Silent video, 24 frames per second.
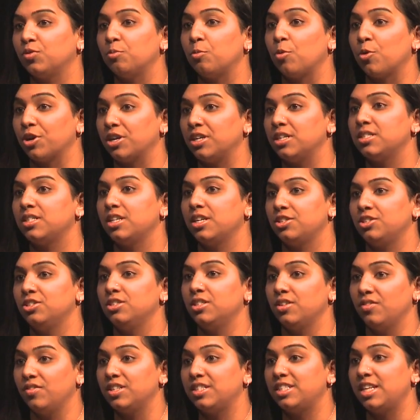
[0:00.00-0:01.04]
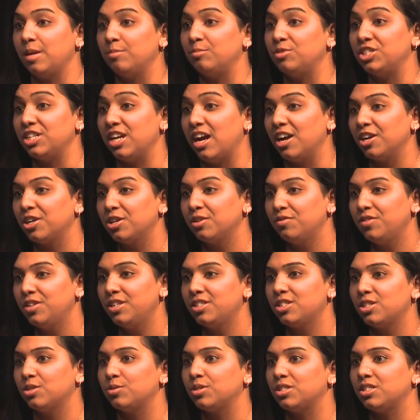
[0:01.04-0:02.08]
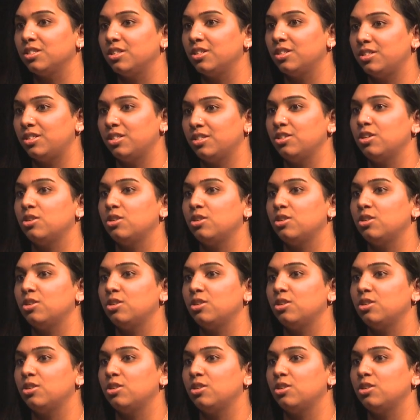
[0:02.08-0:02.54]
from organizations in the same geography, so it's good to